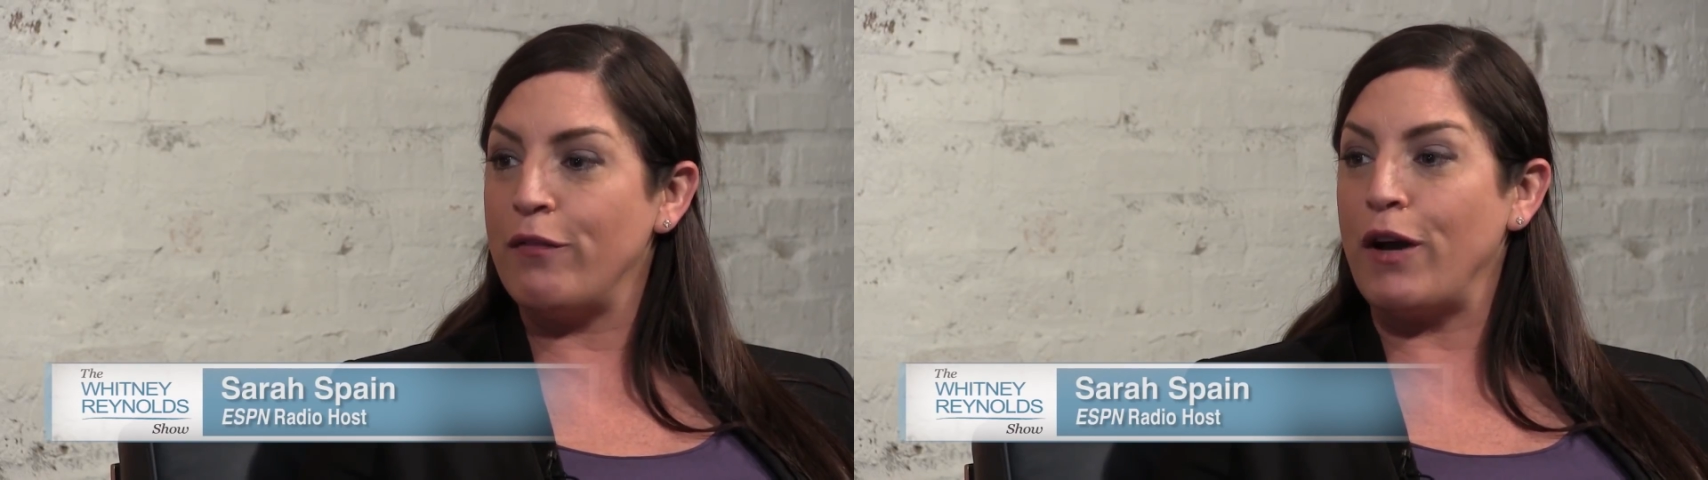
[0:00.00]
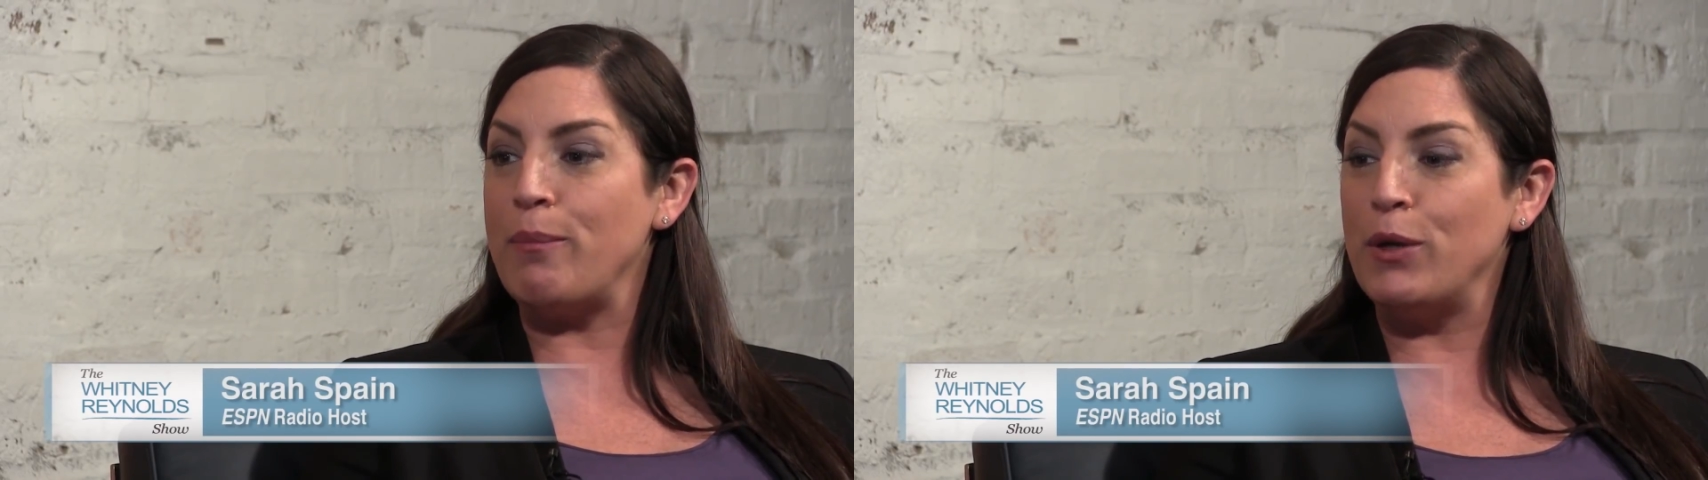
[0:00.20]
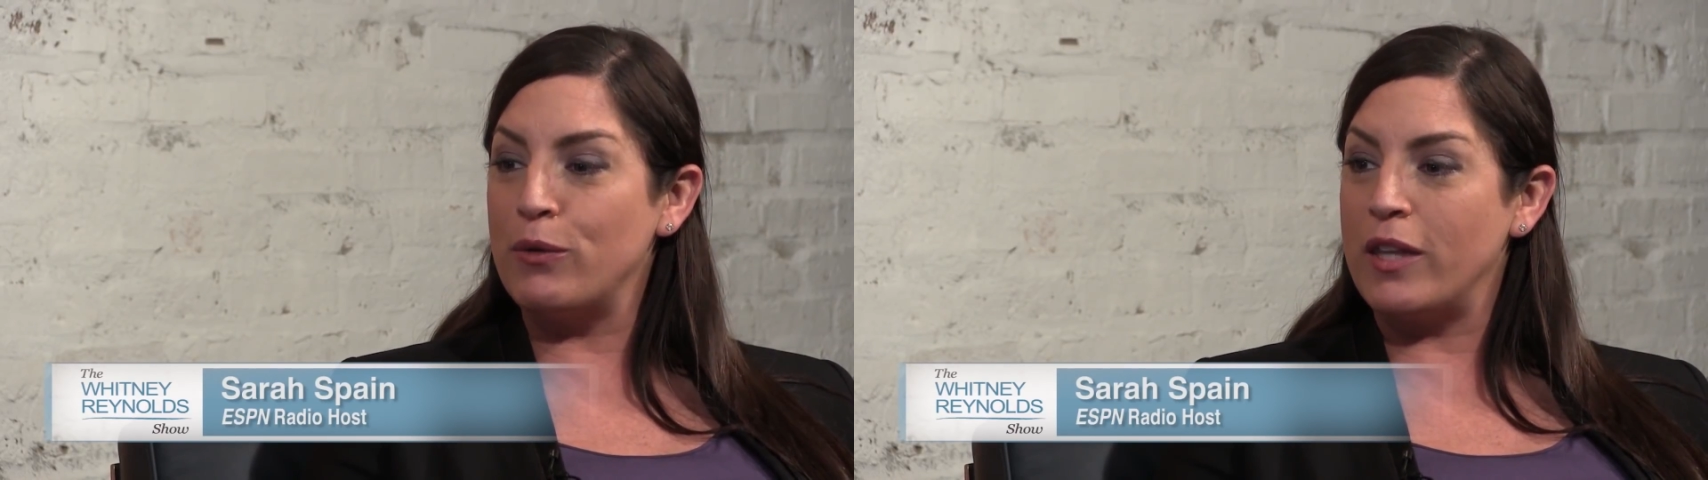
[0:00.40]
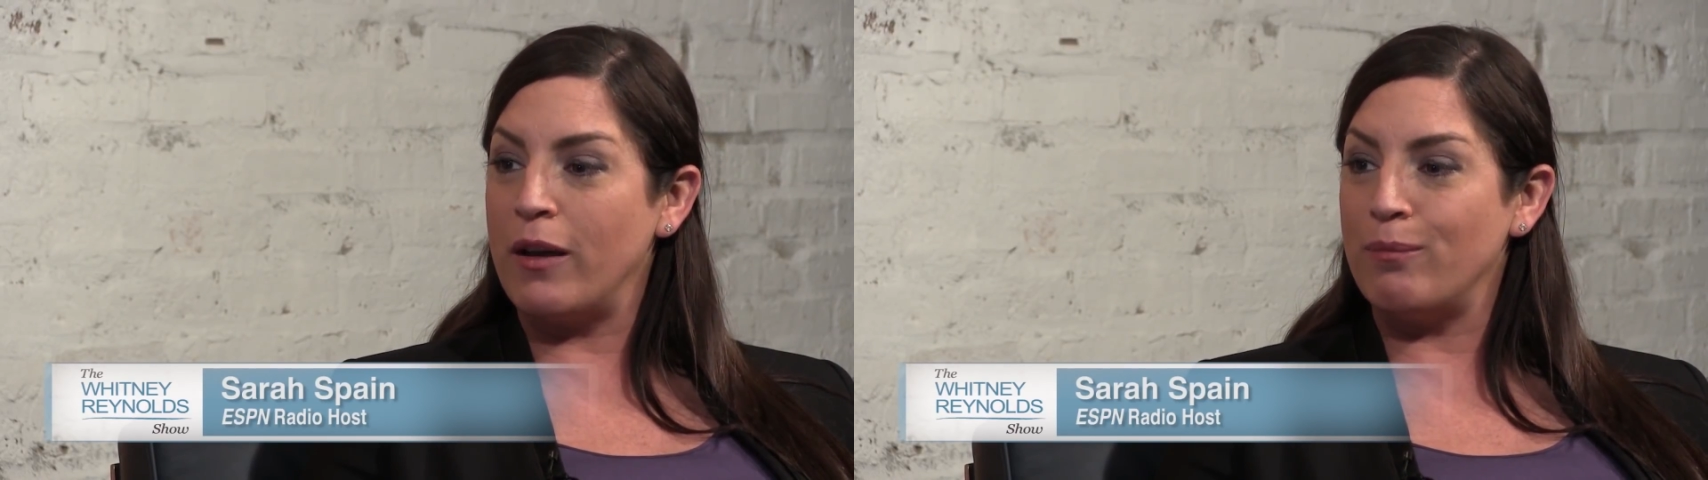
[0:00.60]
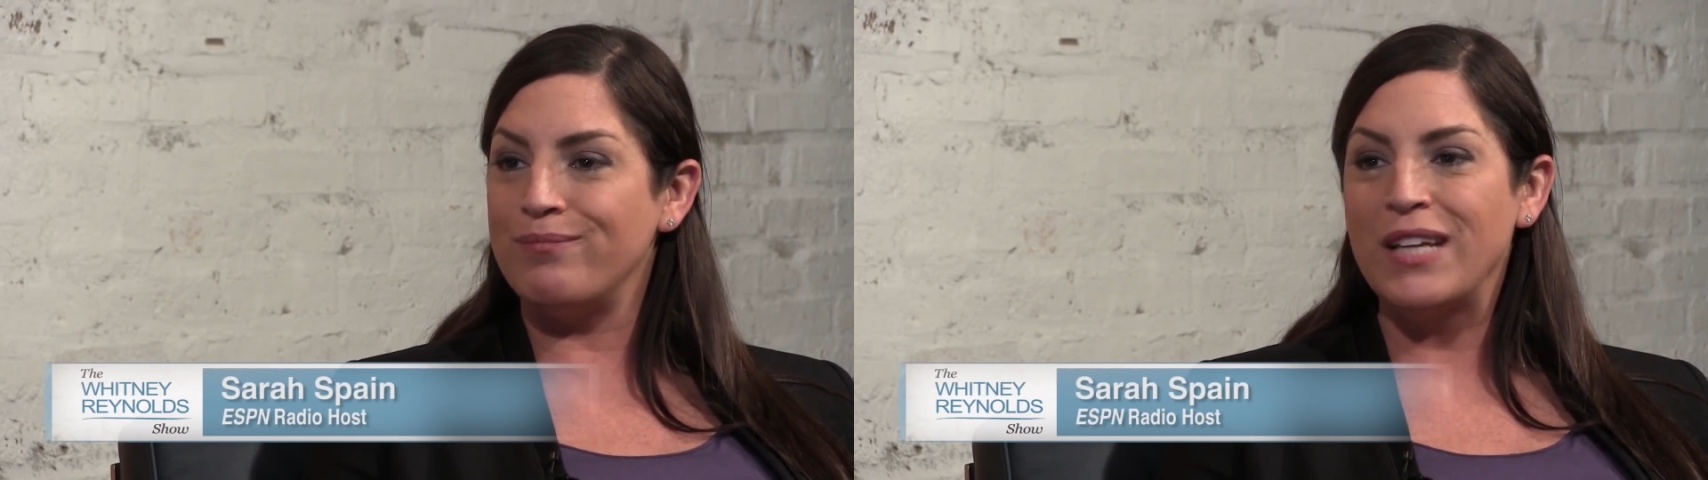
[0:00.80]
If I mute
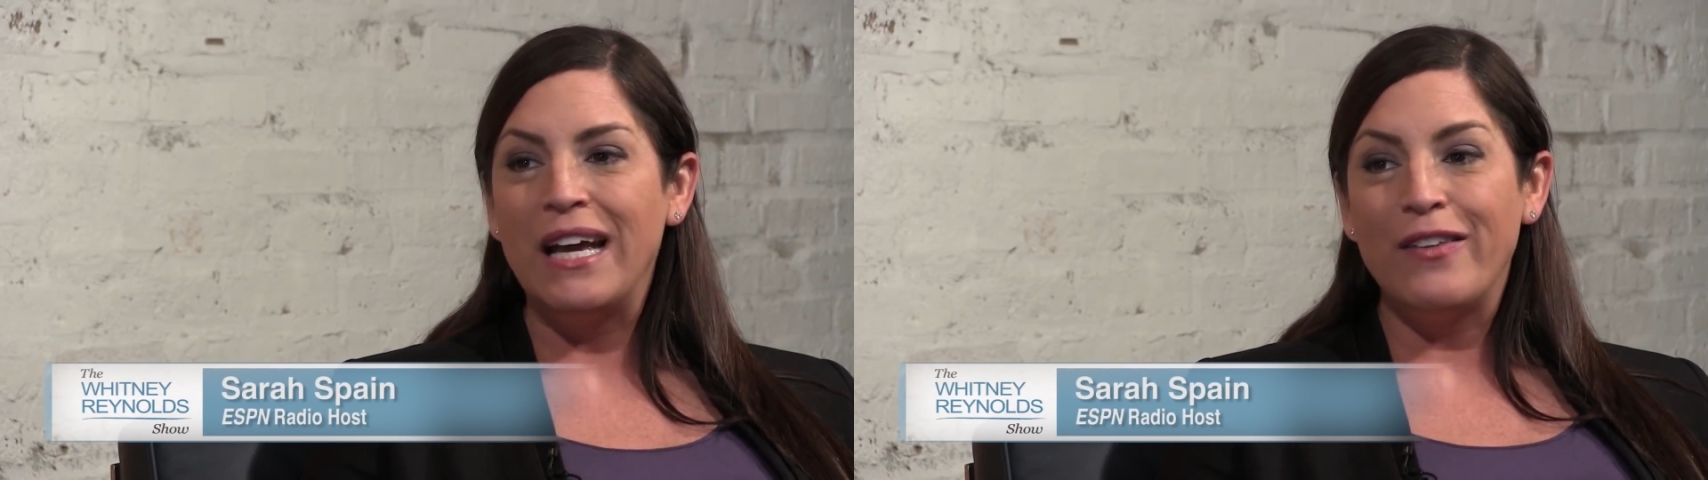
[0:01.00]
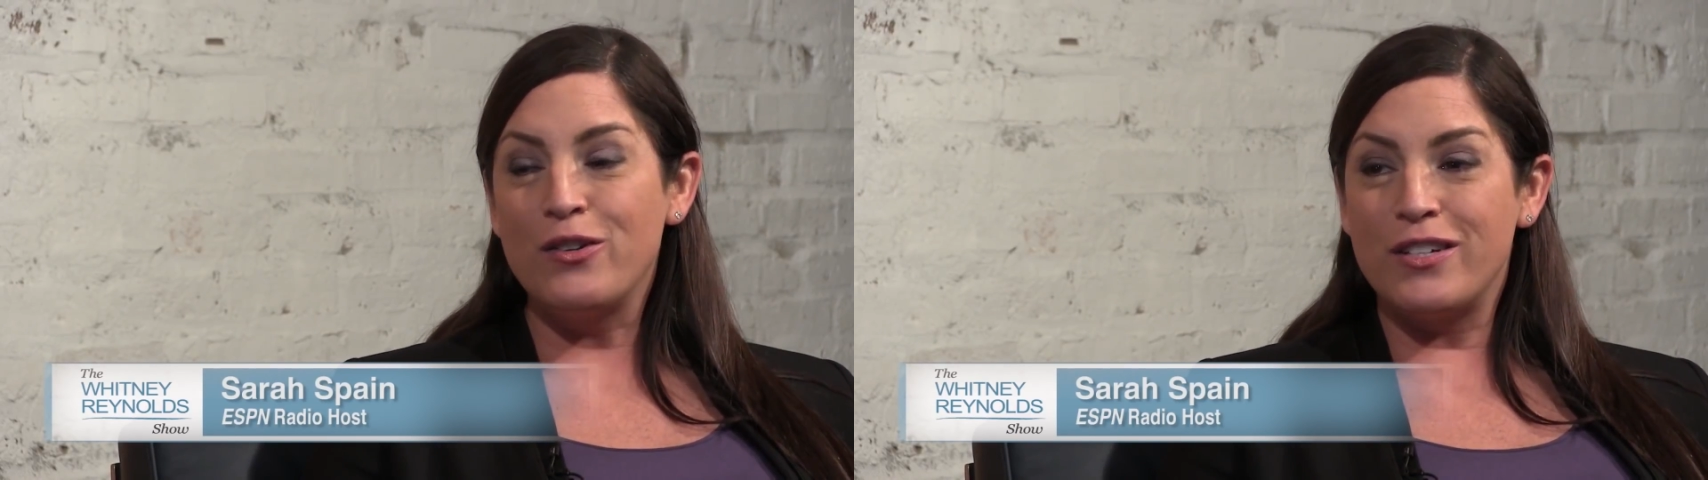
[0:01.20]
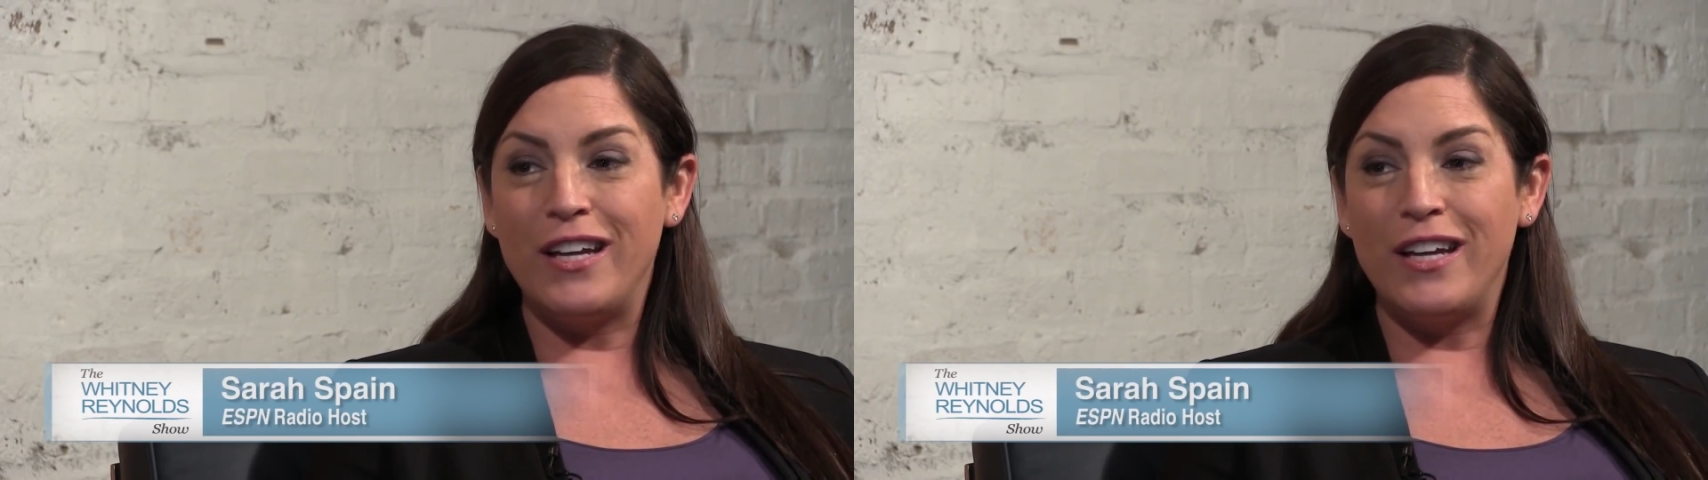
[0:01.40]
them, they're